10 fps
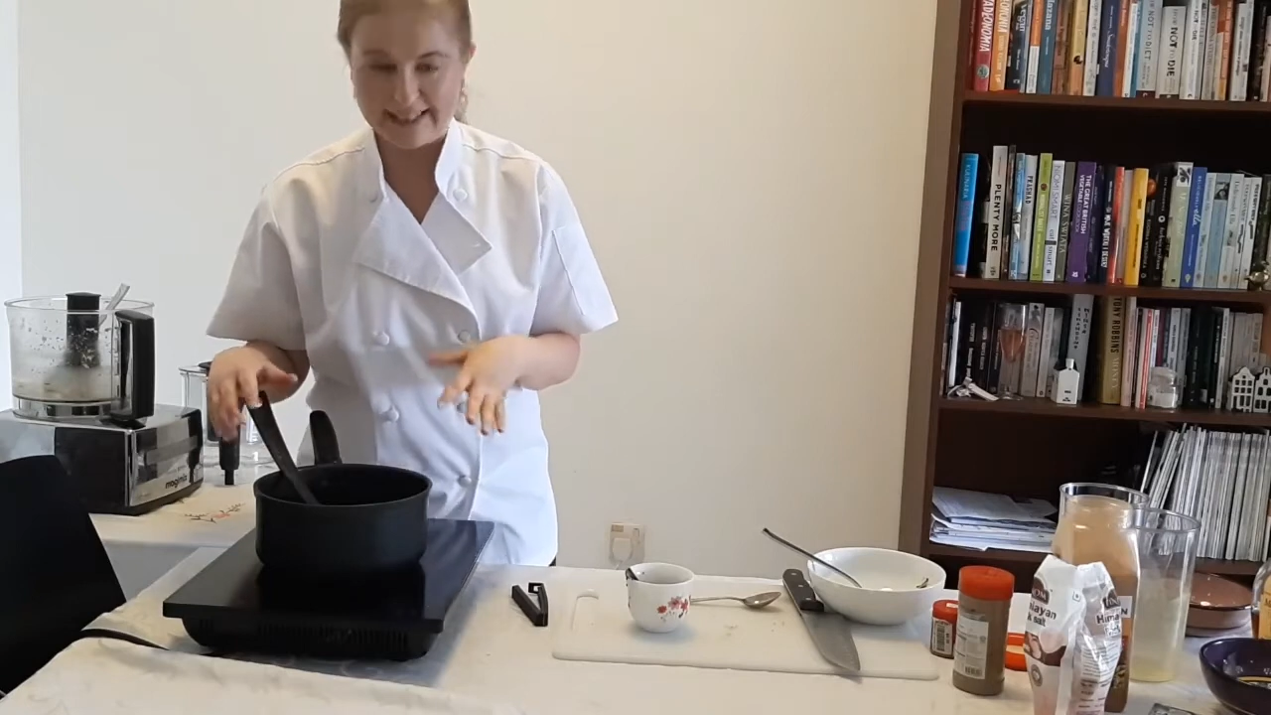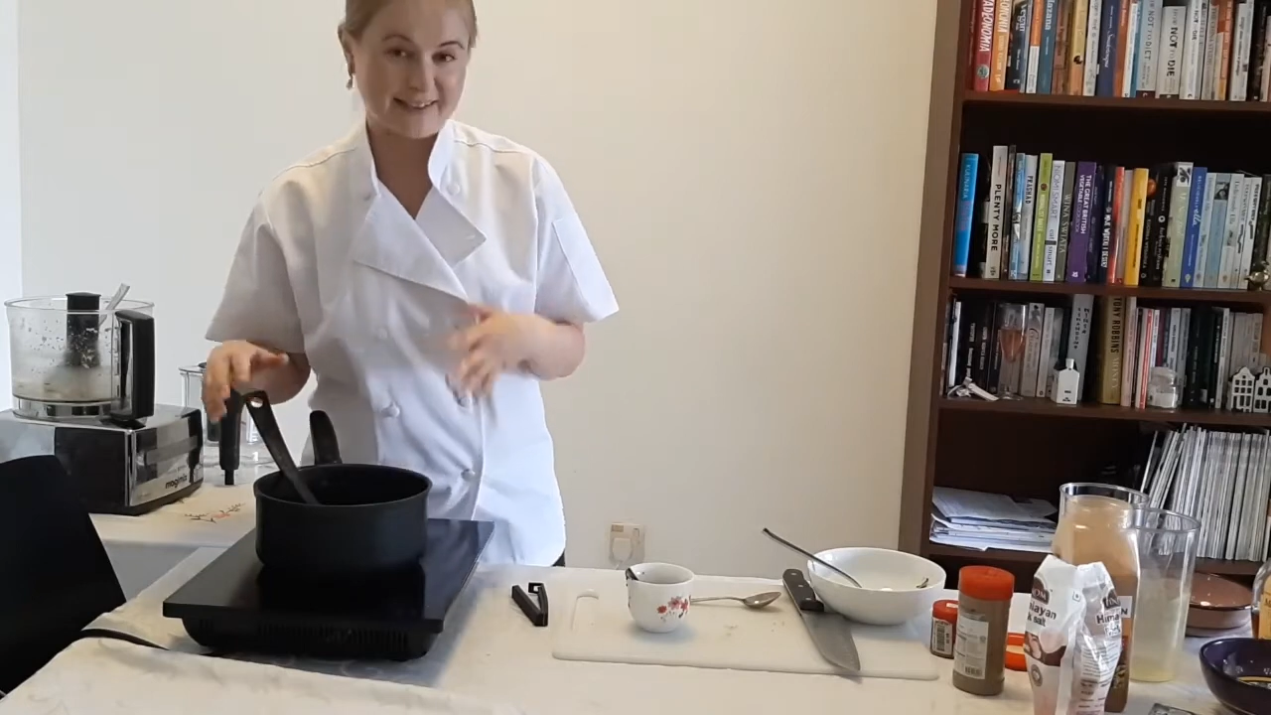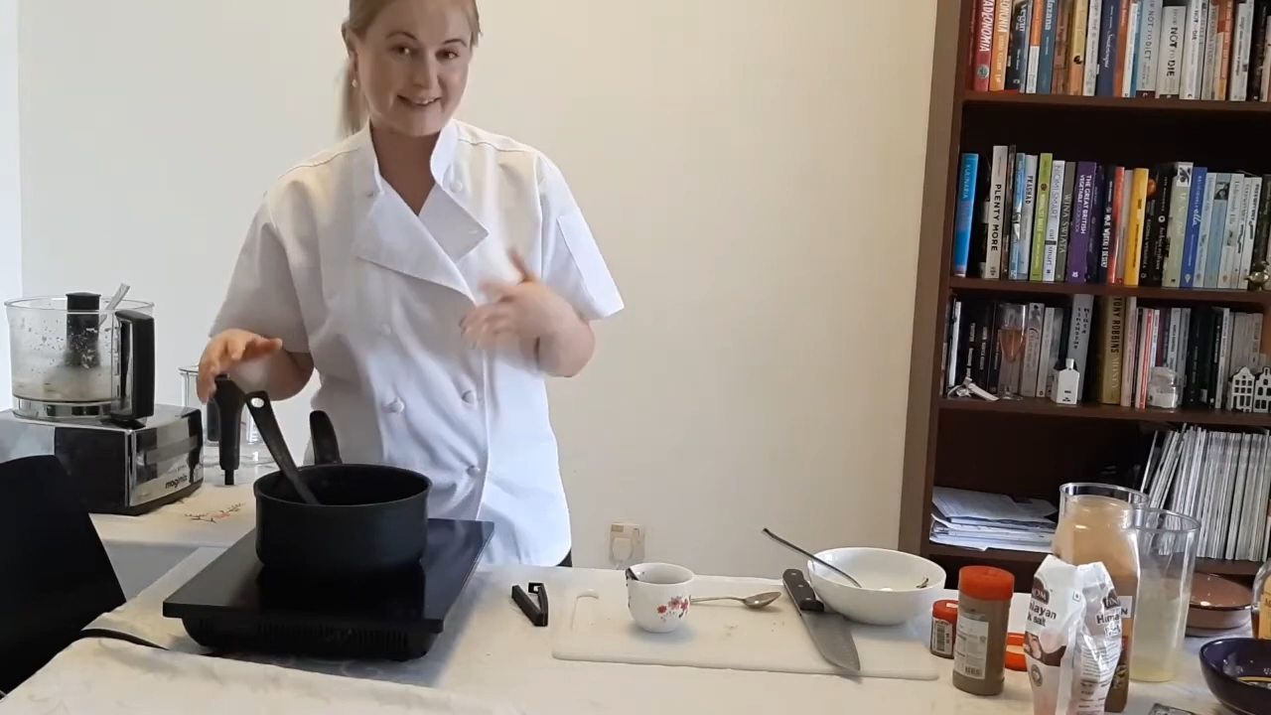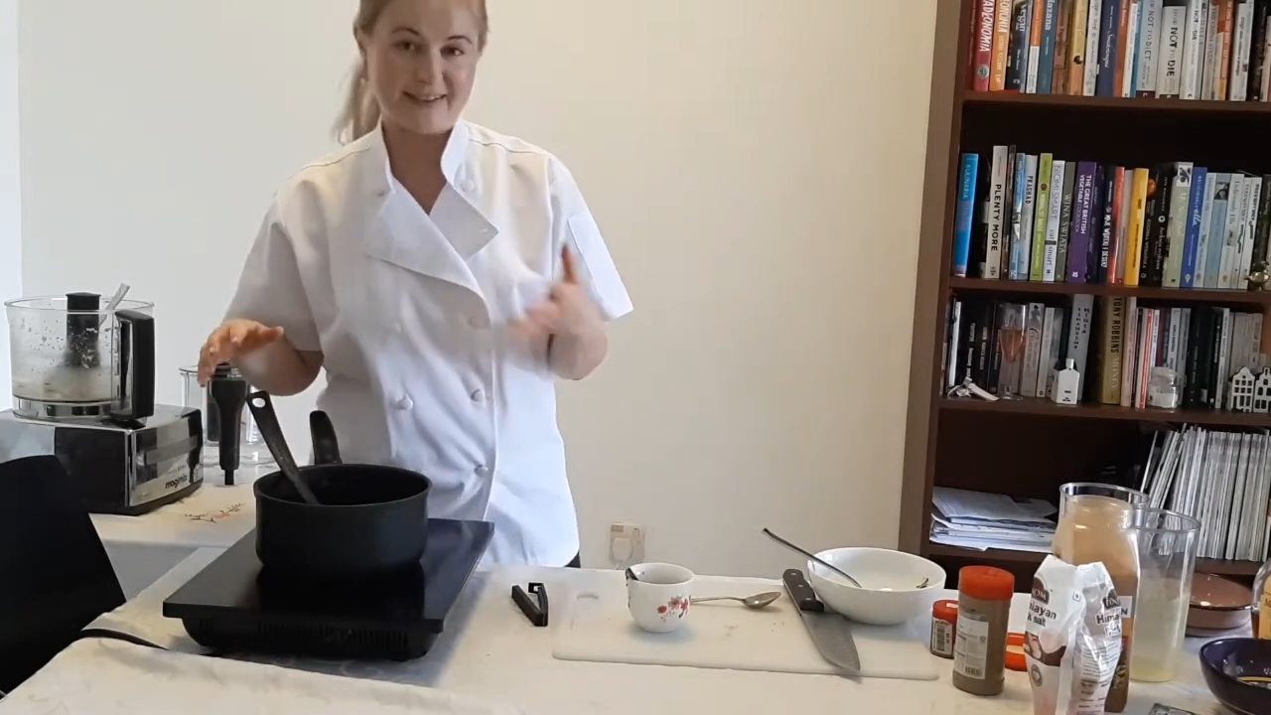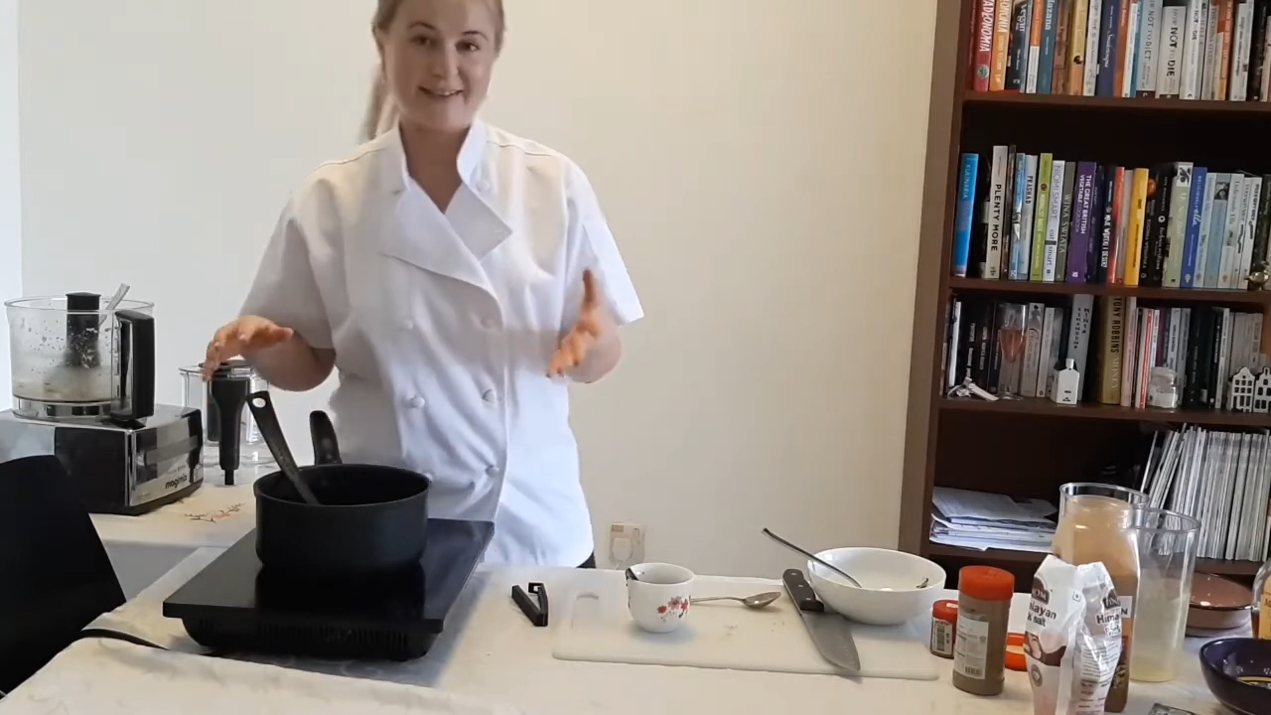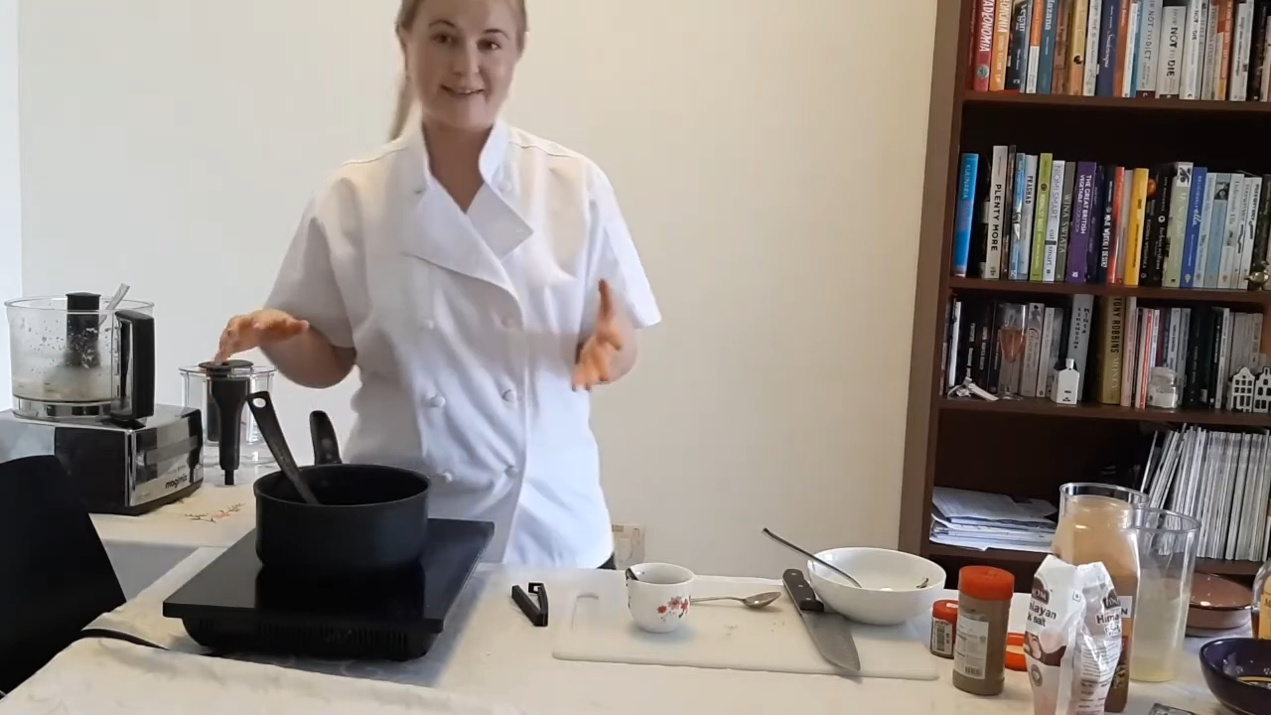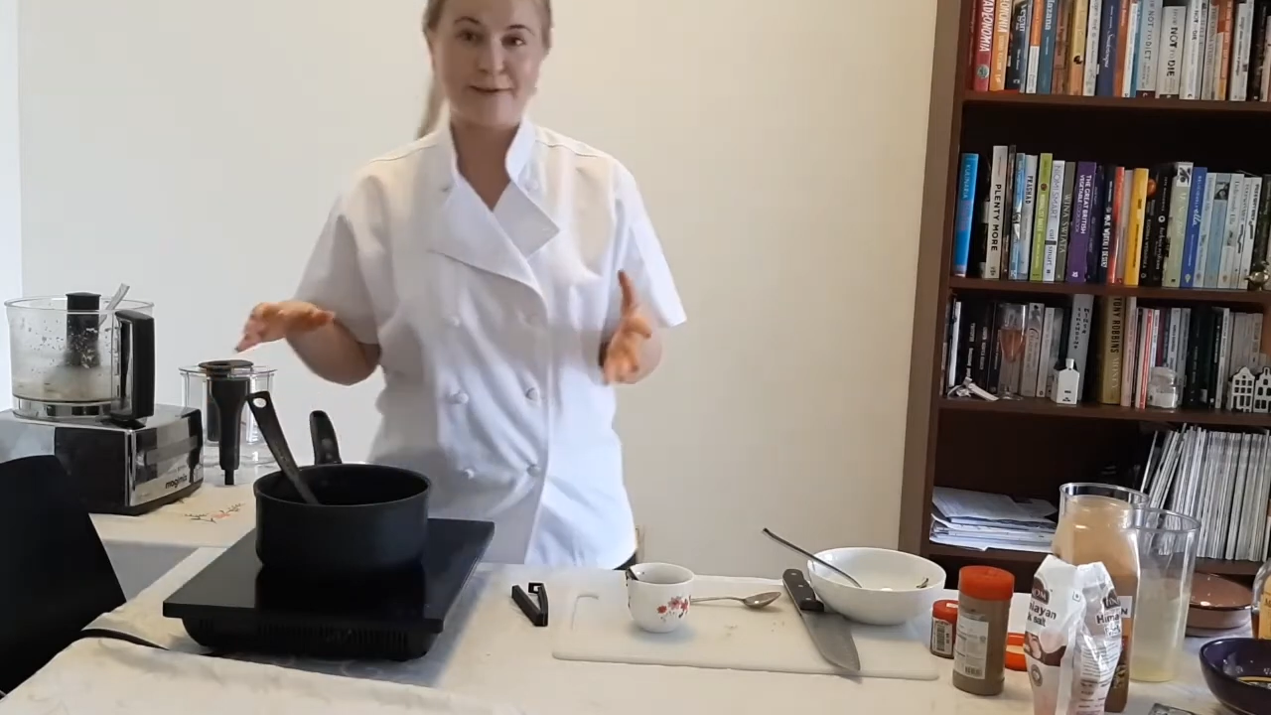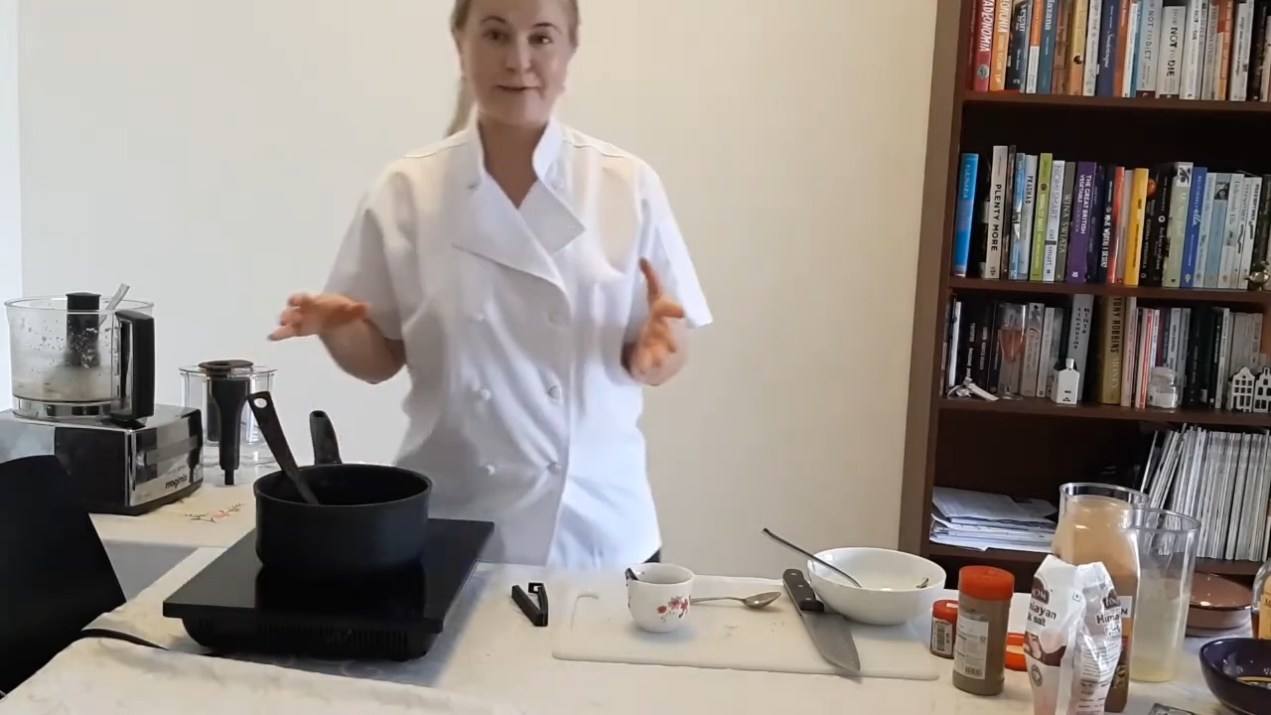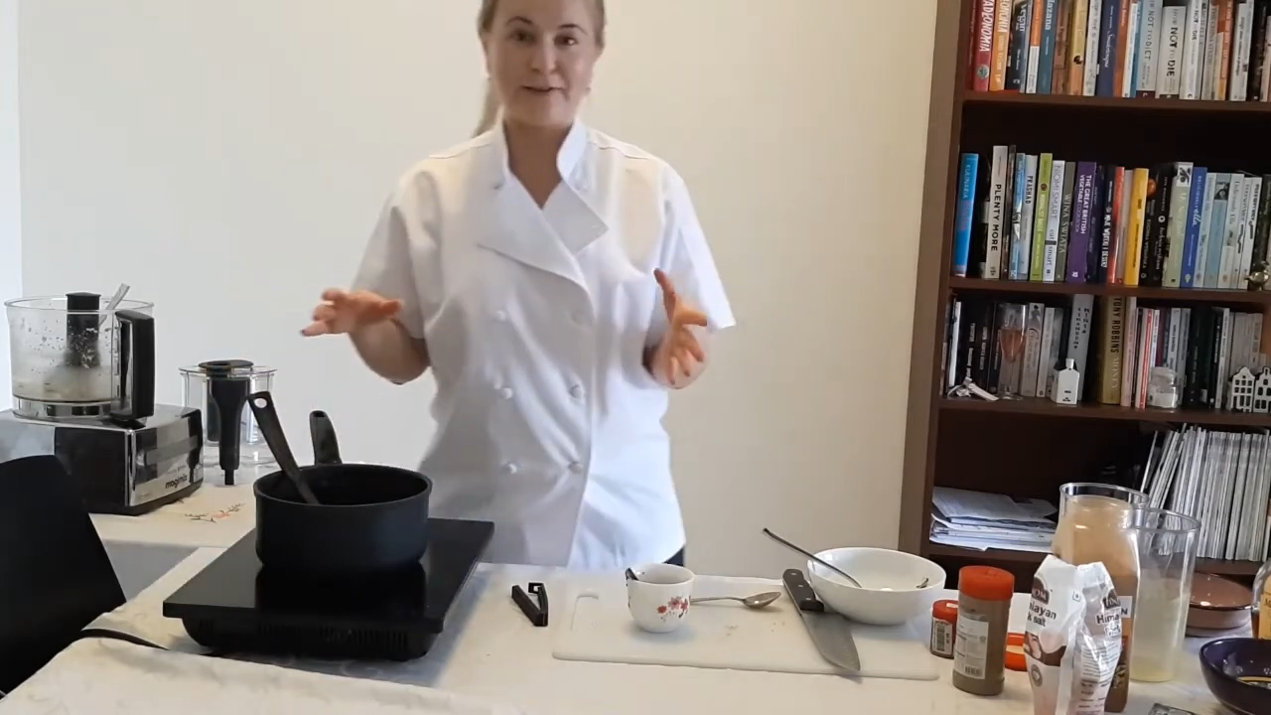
and as